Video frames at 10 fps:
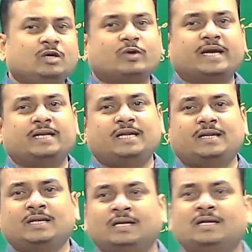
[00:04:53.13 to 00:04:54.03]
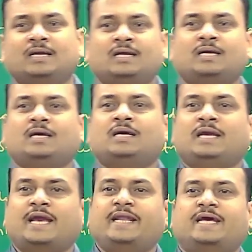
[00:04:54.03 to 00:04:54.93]
you can
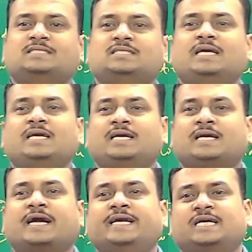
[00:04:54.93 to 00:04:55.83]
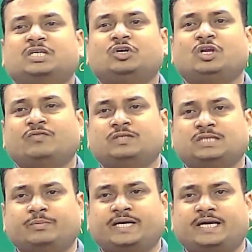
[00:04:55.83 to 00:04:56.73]
enhance the conductivity of the
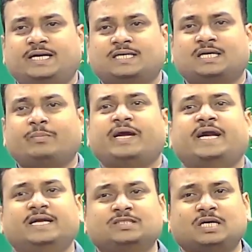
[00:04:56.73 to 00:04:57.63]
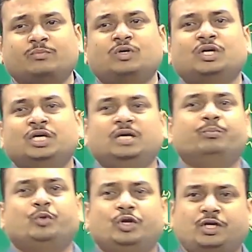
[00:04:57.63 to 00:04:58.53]
semiconductor by adding some
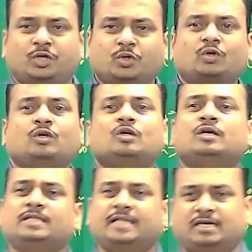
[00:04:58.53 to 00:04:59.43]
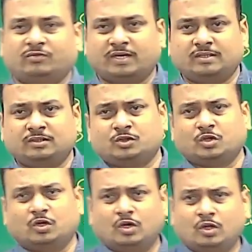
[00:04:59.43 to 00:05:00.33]
impurity to that one.
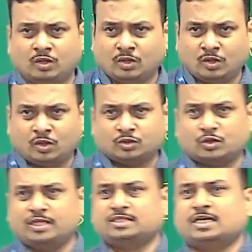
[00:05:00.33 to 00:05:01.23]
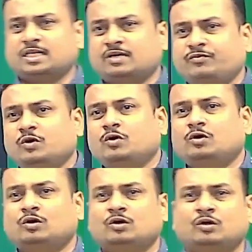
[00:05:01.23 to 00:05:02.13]
So these are the
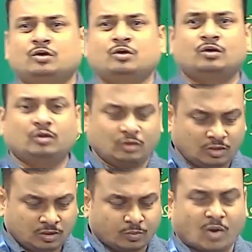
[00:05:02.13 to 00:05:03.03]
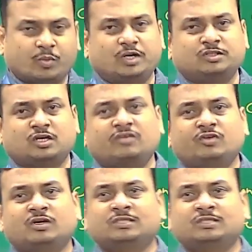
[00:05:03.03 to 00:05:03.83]
few properties of